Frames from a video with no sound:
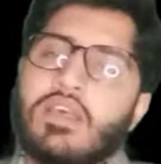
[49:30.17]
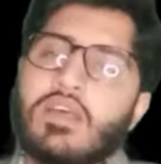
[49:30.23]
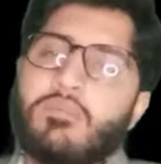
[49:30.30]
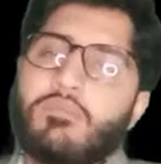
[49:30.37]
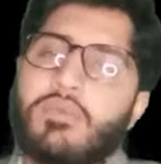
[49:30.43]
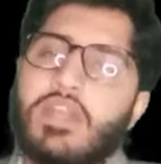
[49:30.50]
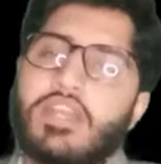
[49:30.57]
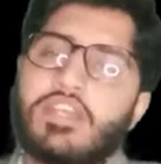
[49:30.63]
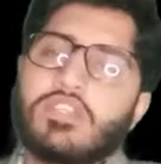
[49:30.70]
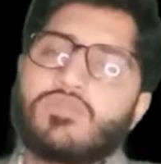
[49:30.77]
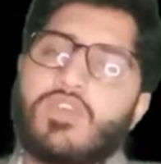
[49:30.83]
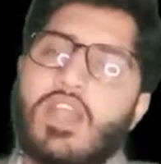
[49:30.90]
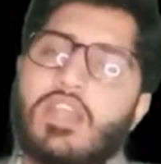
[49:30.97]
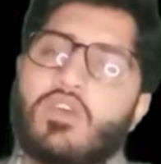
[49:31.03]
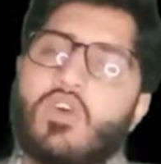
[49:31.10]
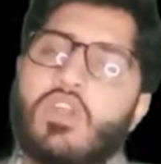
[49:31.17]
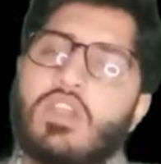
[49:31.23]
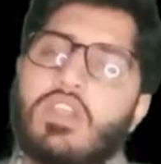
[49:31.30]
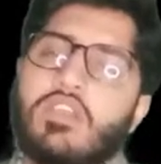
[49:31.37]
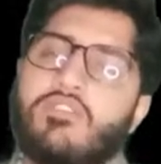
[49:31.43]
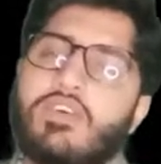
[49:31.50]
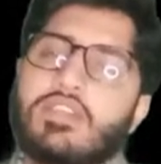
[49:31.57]
but it is valid
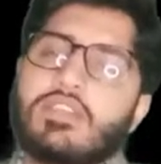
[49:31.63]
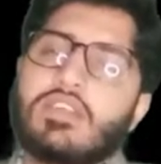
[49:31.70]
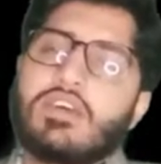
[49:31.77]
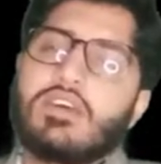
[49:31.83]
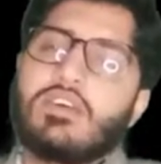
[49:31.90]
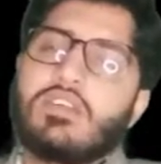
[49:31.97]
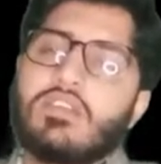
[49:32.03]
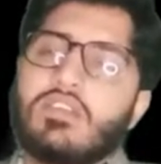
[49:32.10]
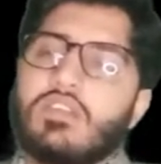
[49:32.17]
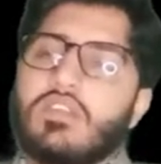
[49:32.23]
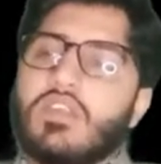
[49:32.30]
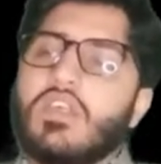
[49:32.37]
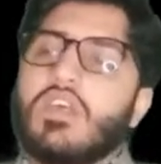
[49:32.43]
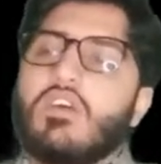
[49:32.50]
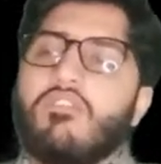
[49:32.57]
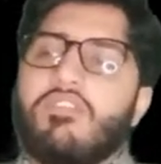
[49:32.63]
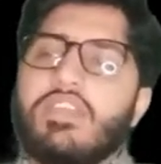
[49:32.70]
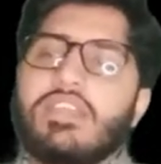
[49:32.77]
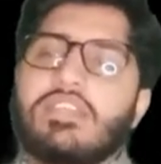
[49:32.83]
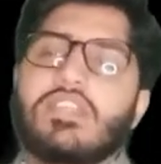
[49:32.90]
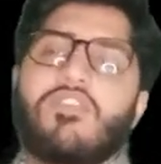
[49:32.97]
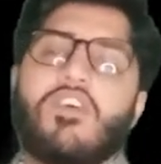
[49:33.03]
only when the
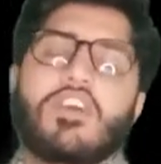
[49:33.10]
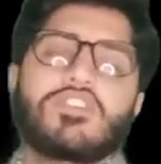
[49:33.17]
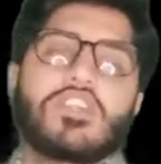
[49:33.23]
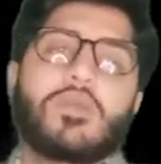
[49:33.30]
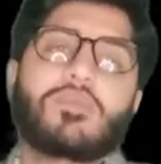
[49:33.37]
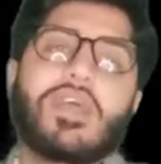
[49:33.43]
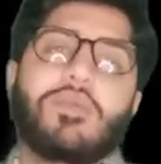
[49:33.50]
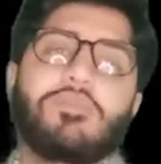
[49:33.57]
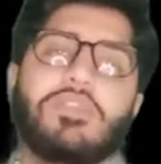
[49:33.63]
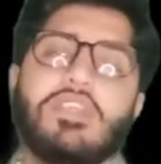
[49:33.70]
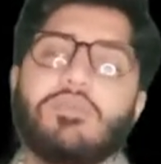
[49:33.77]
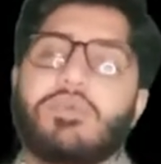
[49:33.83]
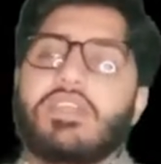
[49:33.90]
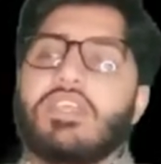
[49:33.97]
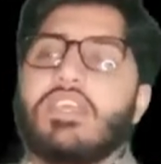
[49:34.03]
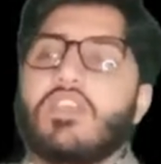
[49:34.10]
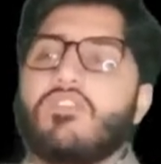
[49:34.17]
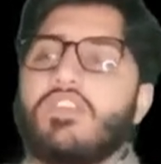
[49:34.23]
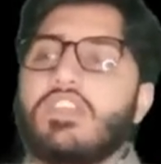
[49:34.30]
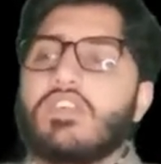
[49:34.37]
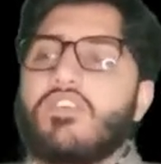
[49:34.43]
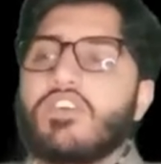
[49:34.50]
v is a function of time t. But here
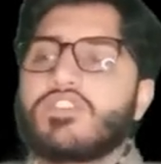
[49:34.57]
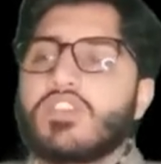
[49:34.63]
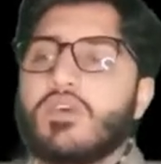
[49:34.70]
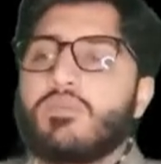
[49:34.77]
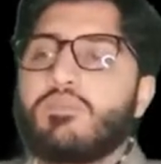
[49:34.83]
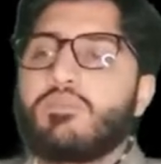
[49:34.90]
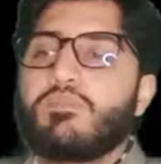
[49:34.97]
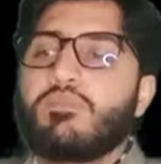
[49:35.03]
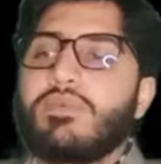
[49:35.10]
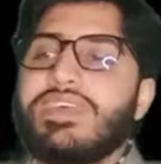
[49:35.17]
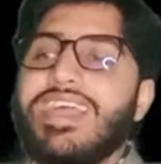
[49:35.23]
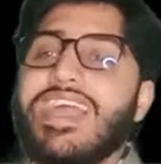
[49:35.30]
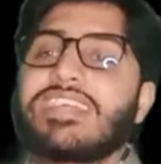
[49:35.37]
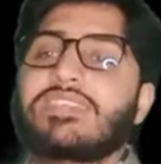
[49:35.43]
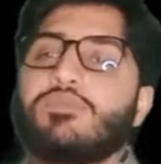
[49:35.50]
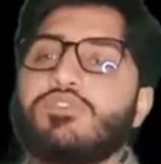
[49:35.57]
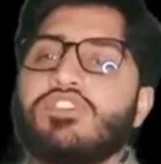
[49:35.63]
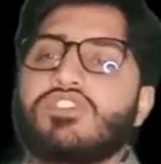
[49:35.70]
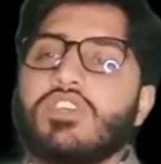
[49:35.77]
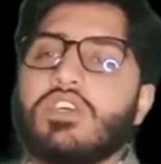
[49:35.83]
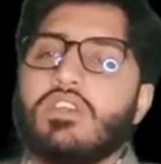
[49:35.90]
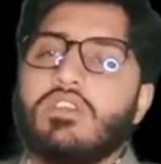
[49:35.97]
v is a function of x
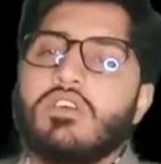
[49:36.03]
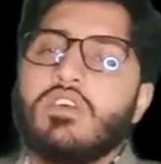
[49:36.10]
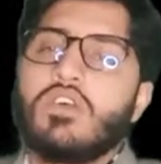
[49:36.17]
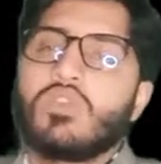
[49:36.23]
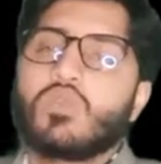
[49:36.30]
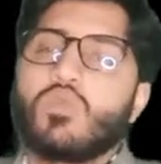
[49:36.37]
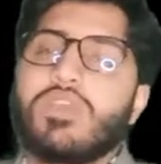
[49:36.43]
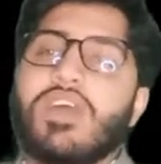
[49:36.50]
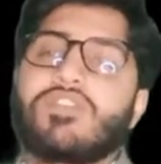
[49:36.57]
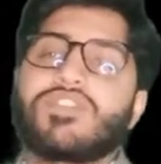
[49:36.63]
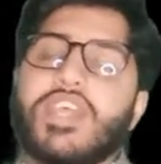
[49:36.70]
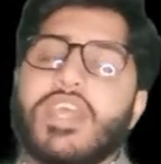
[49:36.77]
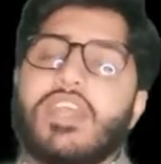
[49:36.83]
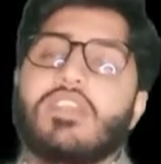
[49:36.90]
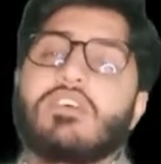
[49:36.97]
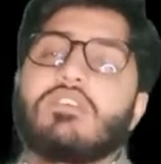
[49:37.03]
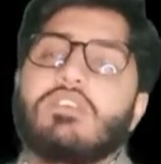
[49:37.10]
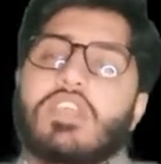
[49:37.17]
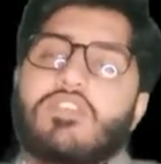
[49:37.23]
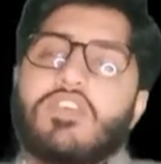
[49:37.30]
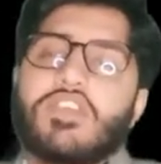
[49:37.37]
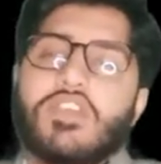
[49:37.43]
position. We have second
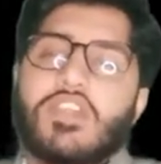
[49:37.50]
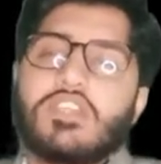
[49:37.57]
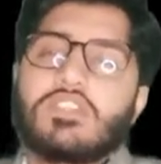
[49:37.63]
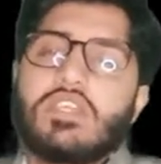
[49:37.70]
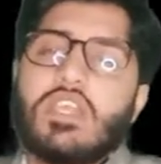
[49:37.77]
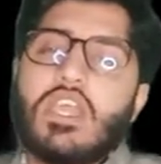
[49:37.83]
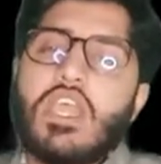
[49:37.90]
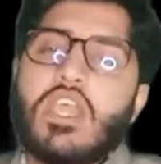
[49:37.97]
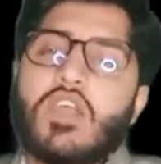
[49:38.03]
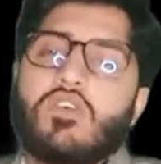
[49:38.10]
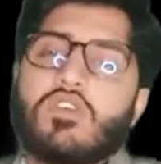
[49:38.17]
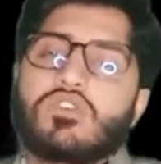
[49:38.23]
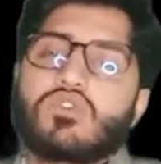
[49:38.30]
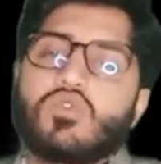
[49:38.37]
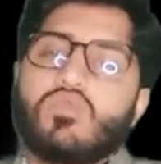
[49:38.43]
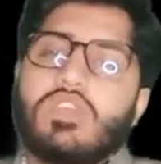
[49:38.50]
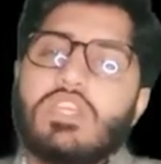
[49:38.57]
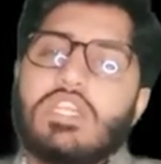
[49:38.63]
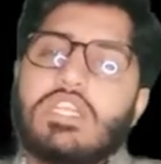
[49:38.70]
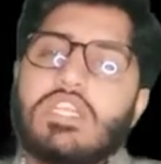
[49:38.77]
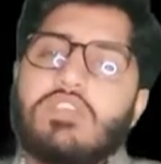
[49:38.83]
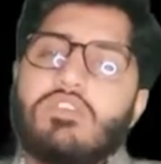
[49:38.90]
equation, that is a equals to
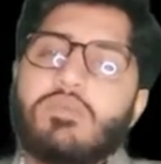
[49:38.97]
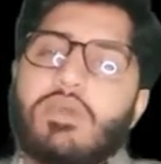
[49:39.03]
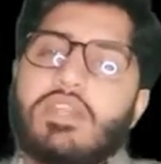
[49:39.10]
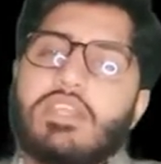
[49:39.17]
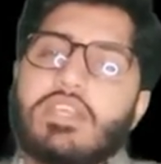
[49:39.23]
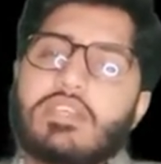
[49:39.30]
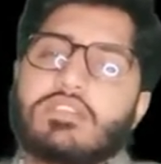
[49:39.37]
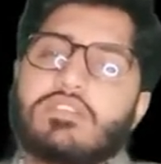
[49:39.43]
v dv by dx.